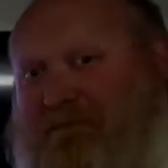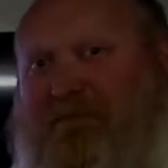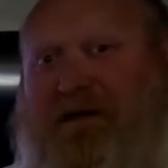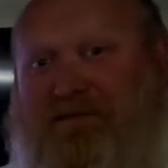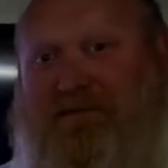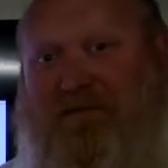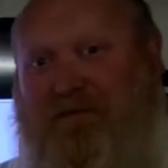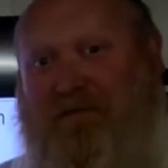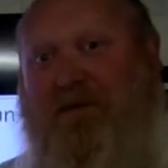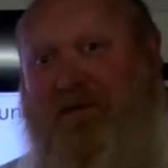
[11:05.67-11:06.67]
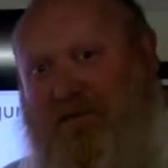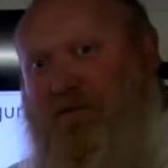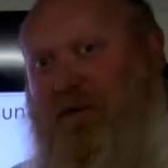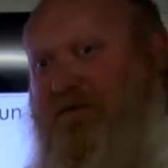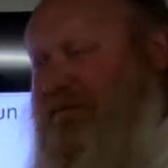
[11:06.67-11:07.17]
We'll make sure
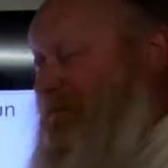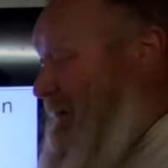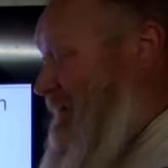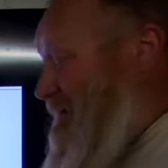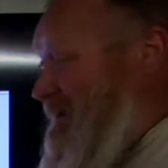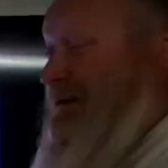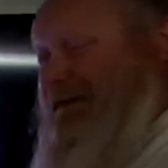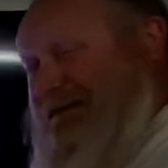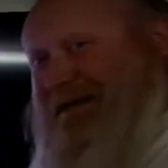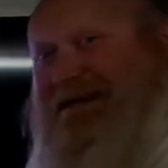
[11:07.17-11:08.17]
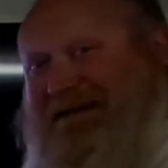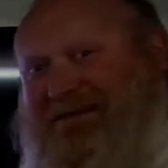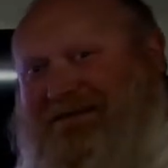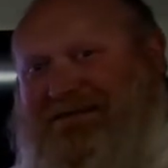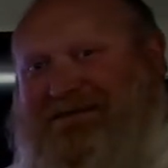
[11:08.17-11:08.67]
you understand. This is
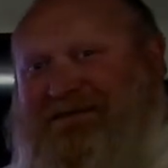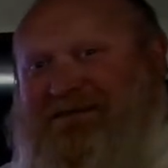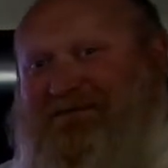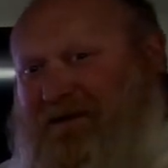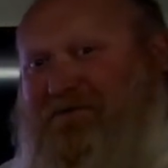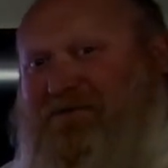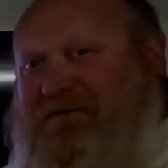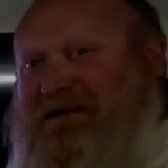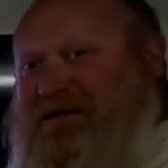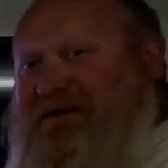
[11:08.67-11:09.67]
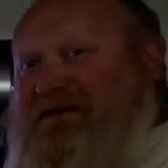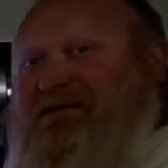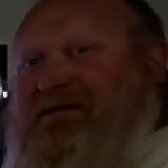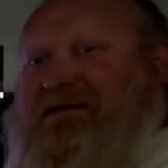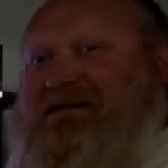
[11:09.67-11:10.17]
it. It's all you
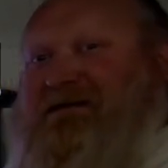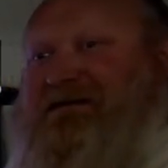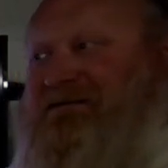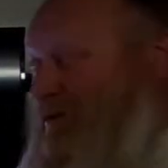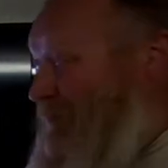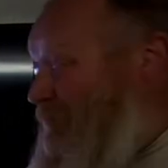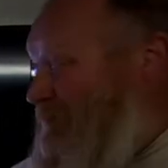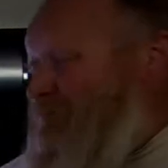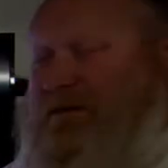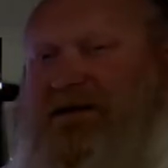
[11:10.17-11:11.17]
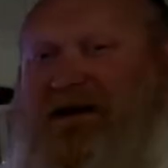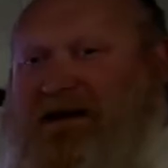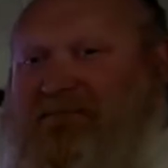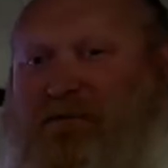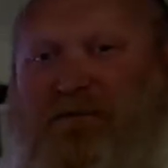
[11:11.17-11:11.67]
get. Do I wish we could
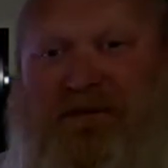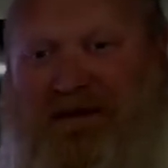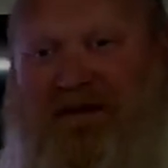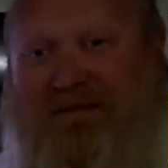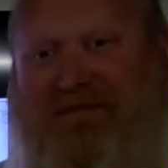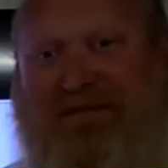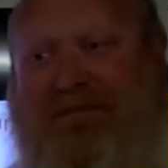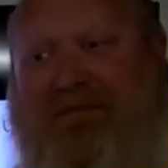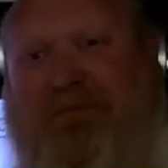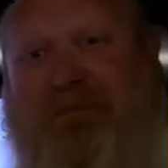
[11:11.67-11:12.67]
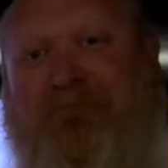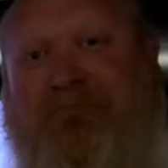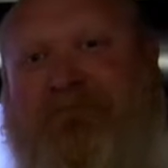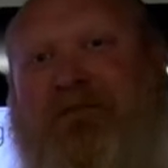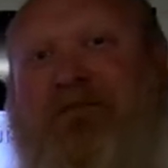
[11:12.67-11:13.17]
have more? Yes.
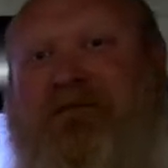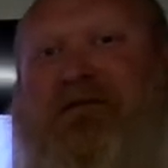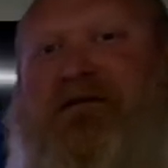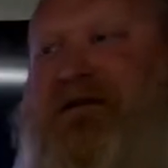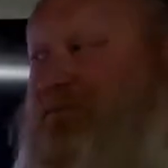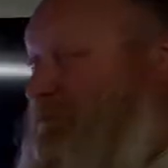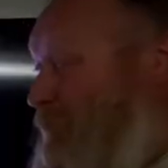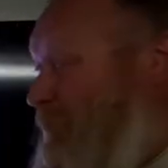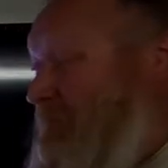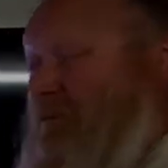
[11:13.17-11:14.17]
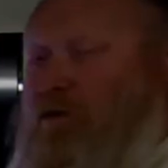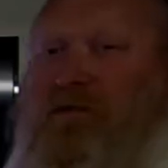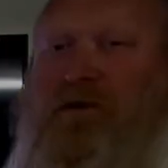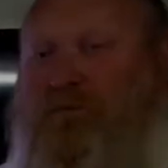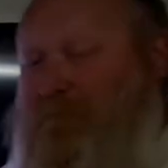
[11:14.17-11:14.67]
If you want it
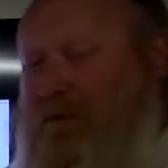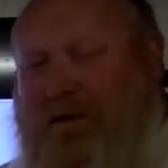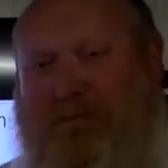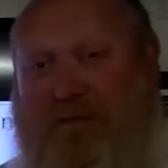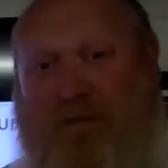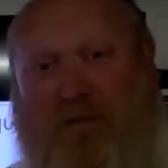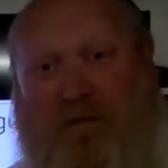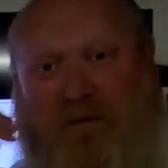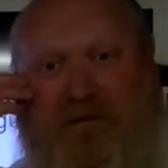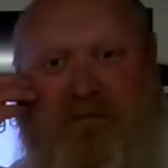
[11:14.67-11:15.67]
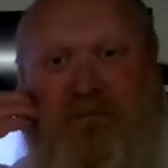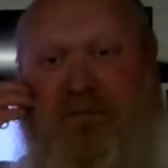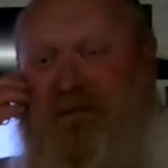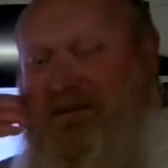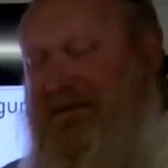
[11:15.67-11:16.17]
more, go put it more. But
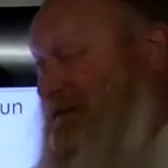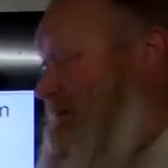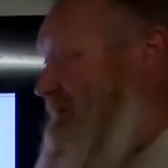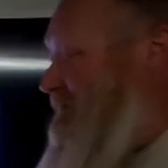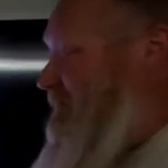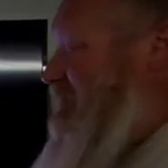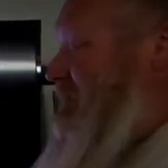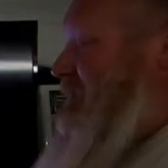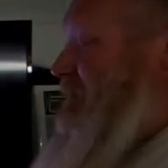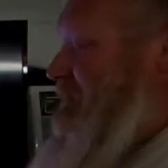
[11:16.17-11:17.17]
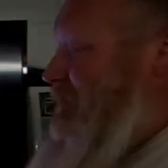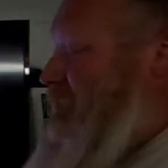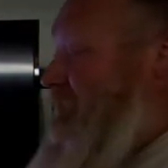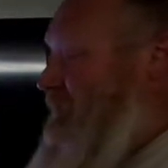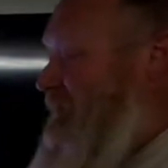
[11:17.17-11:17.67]
this is it. Now,
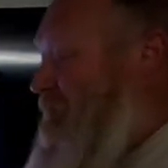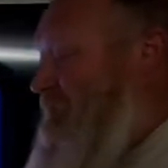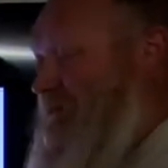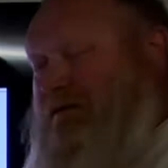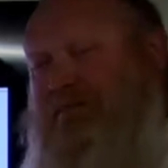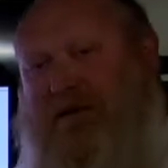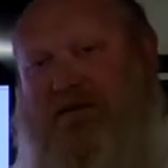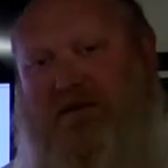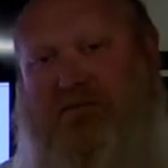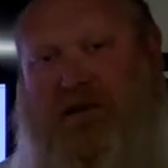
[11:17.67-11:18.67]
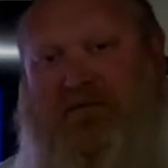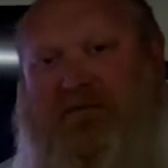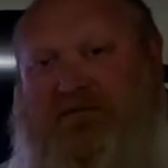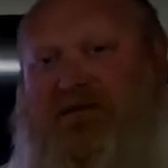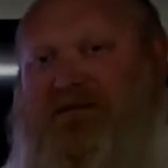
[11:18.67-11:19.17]
one thing I will say about Glowbox
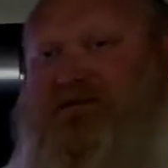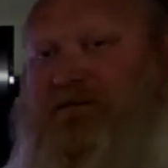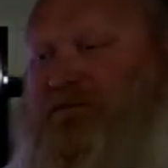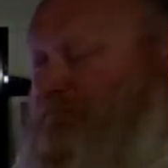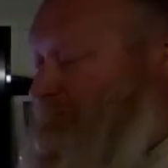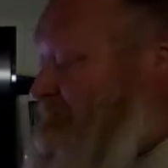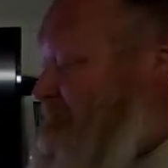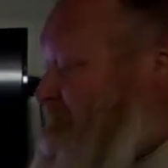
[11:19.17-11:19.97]
or console.